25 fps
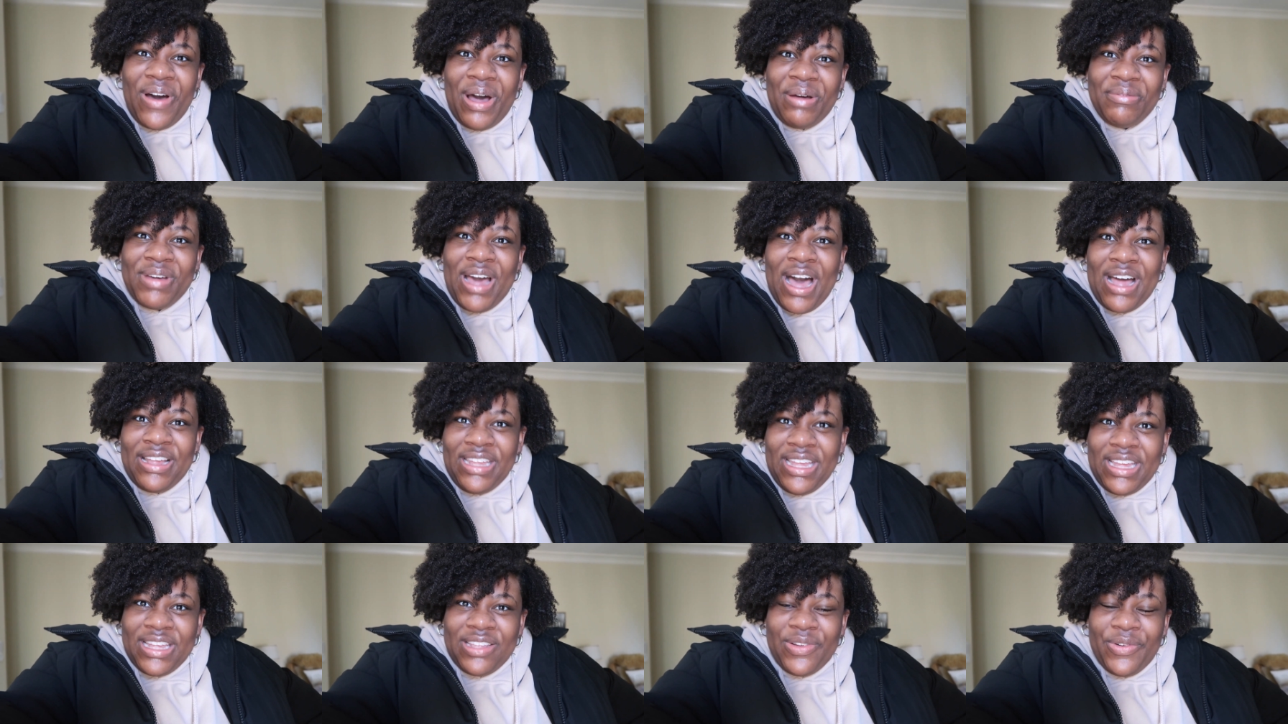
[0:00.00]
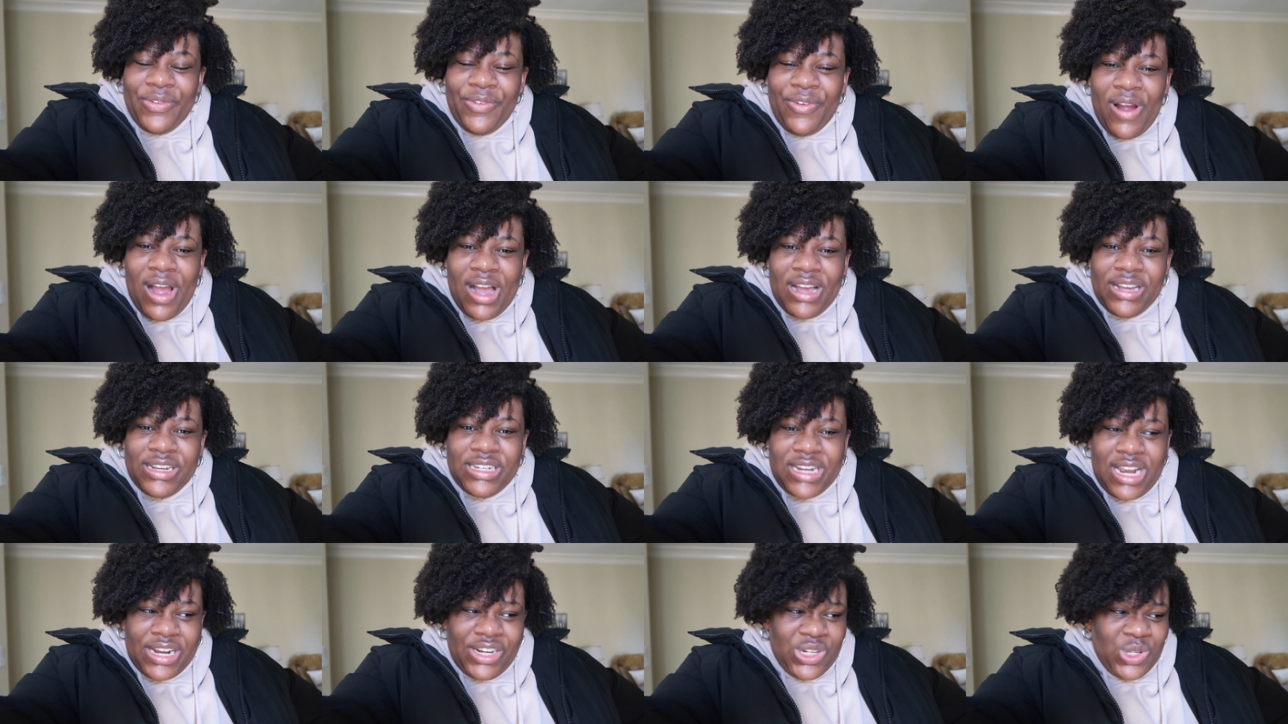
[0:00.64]
I'm kind of in a
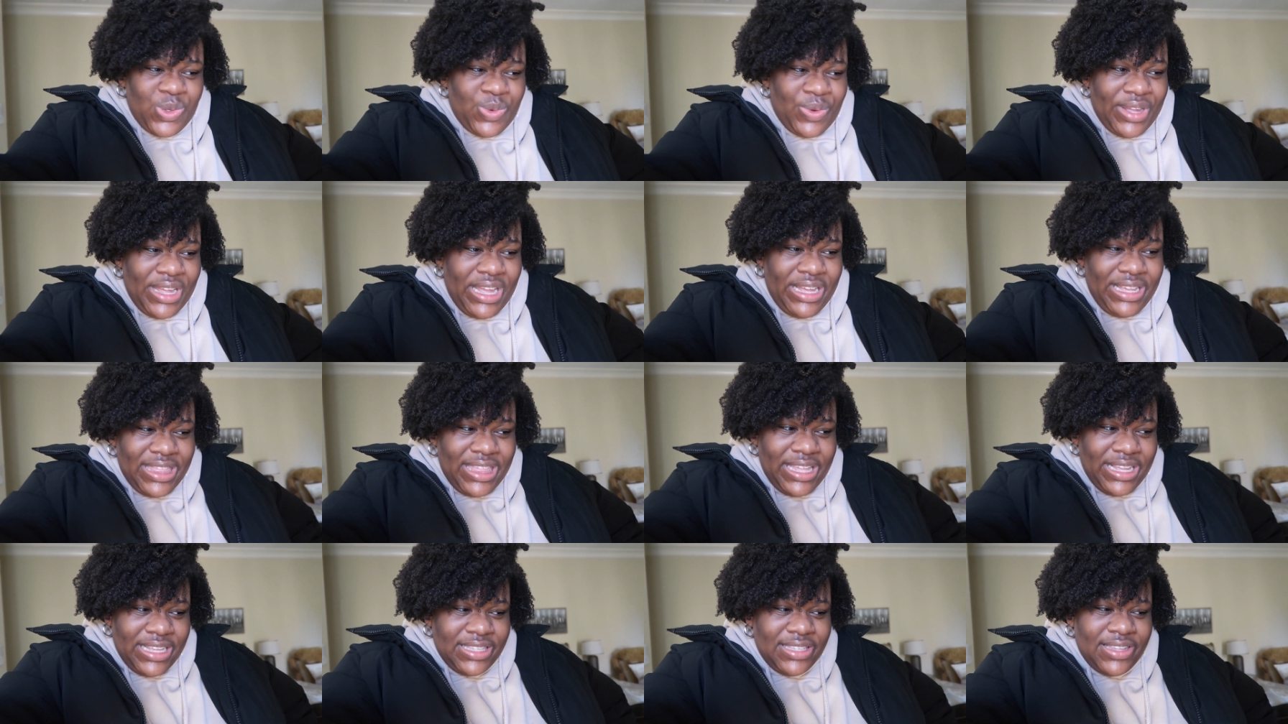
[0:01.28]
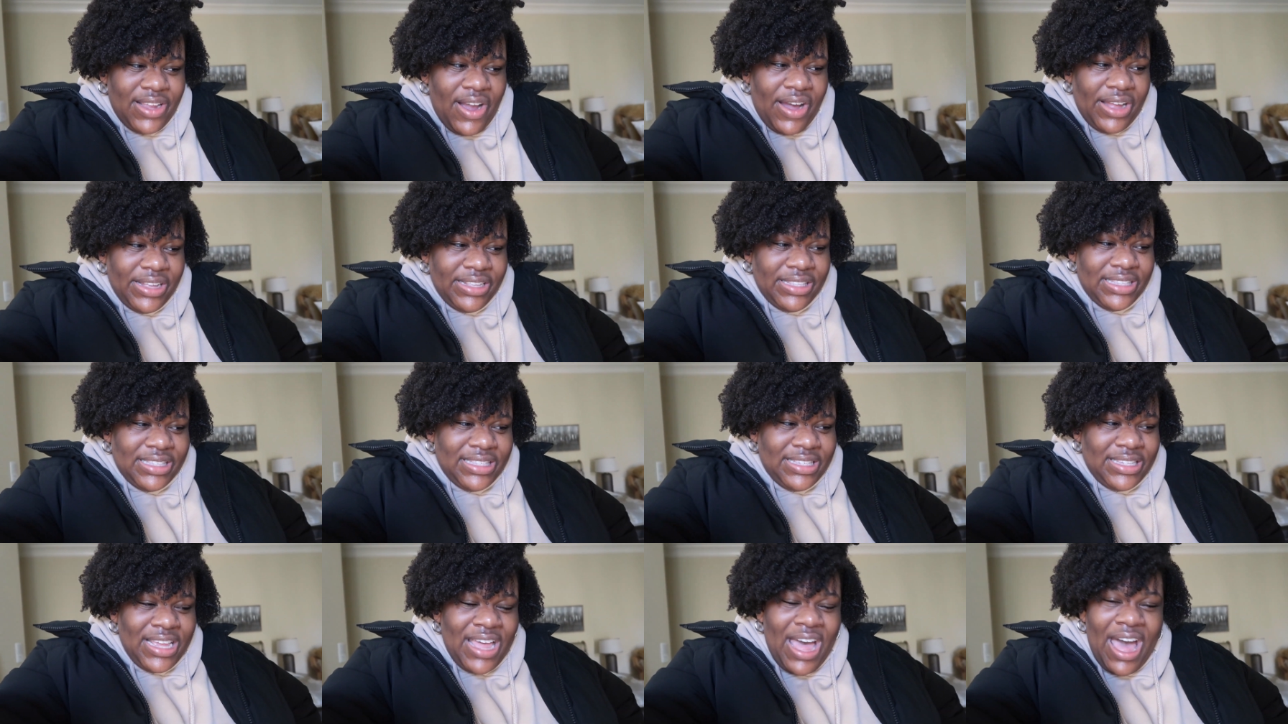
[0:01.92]
rush. I just want to get things
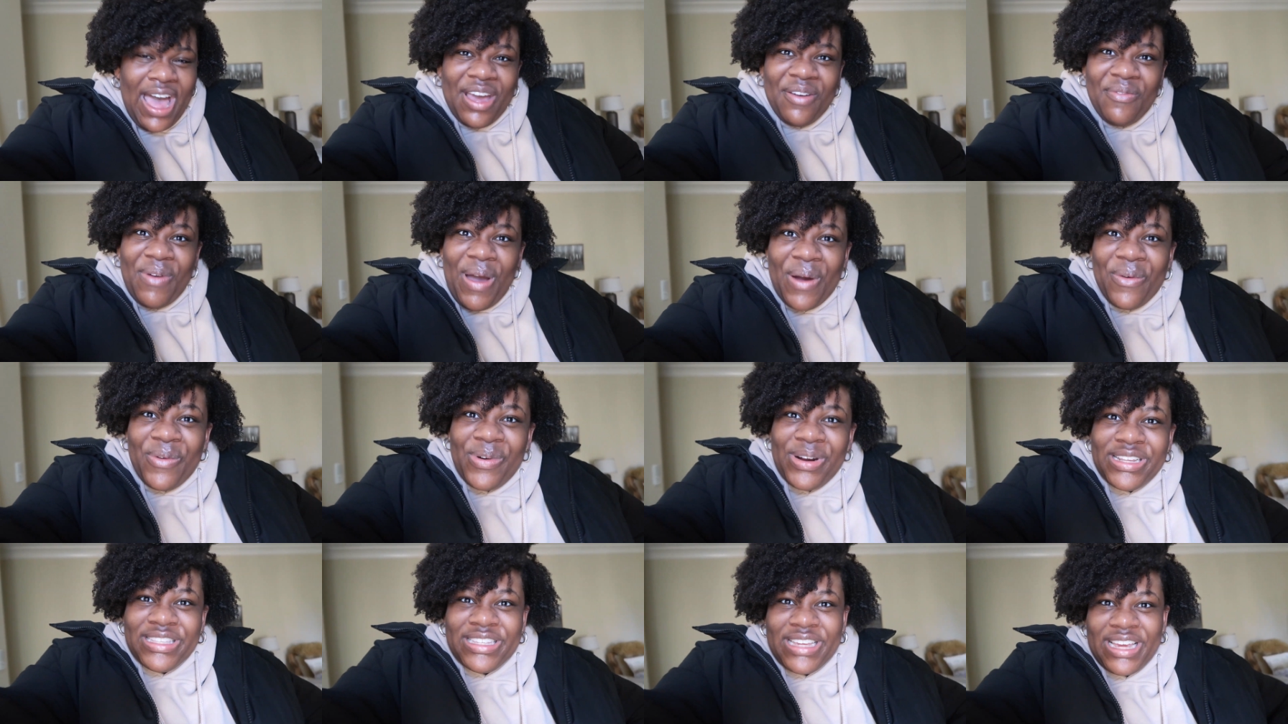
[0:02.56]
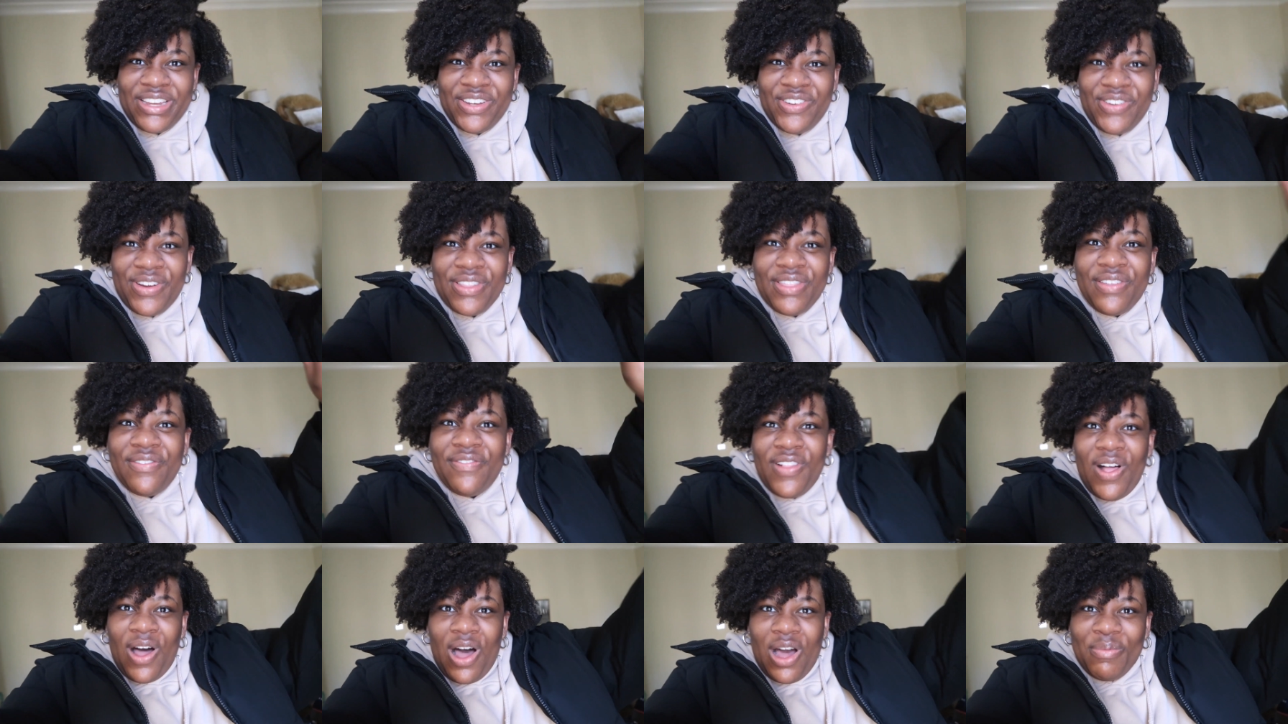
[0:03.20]
done today, but I want to intro
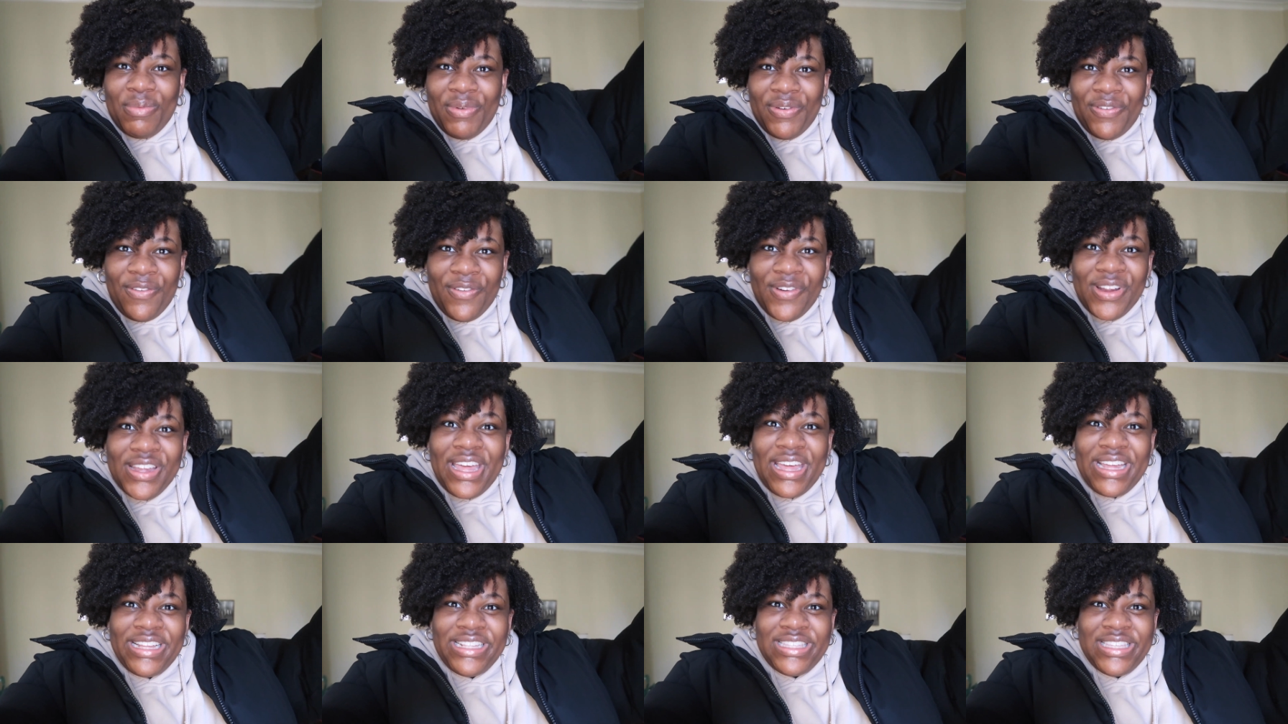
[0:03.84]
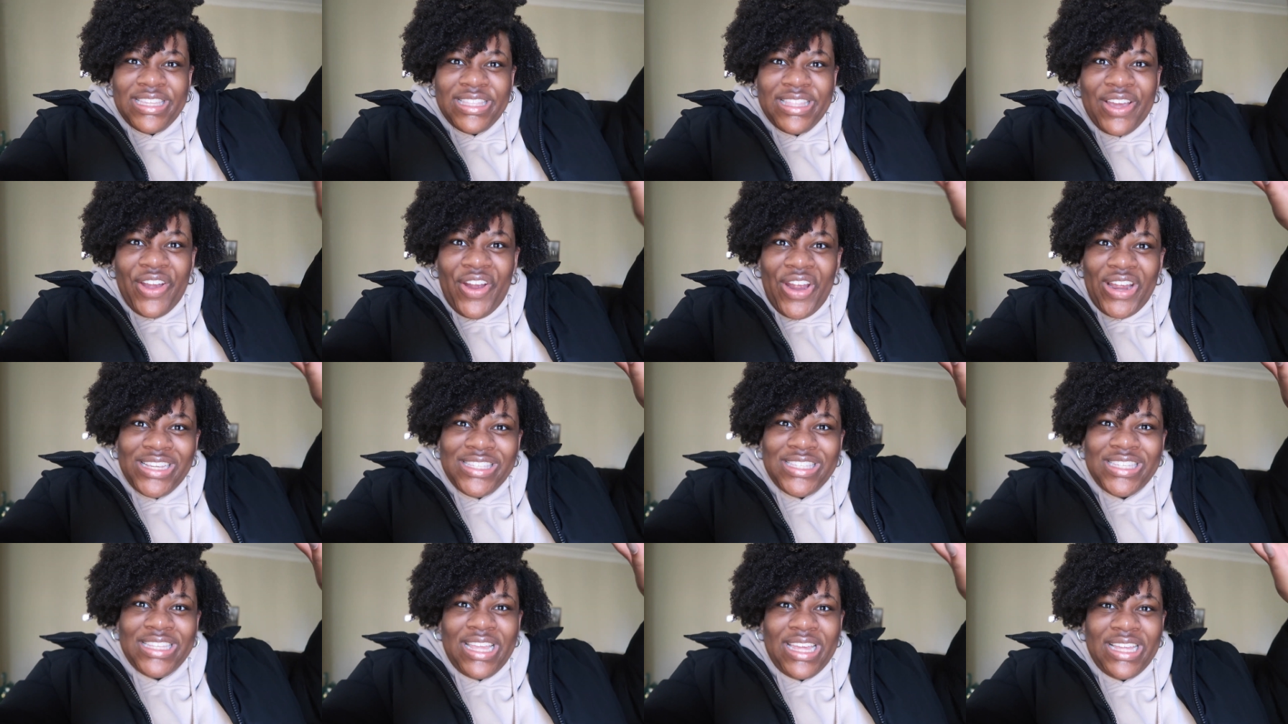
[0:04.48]
the vlog before we get into the
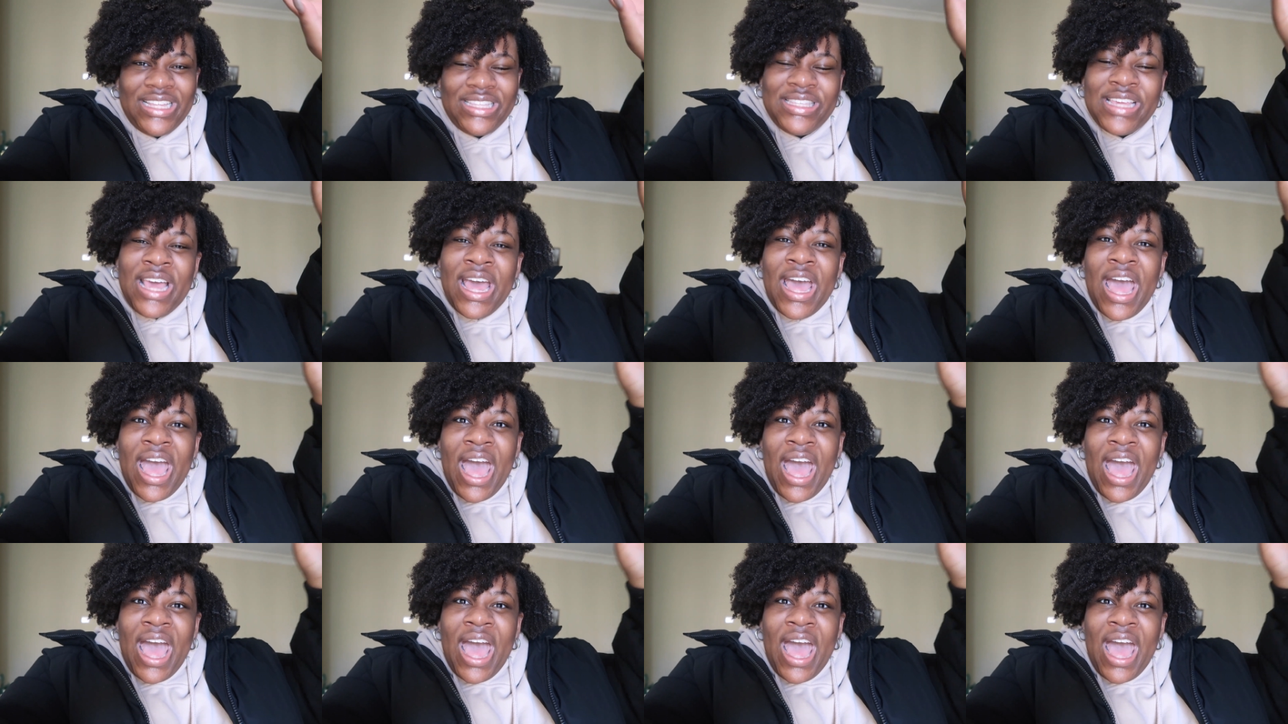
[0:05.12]
craziness.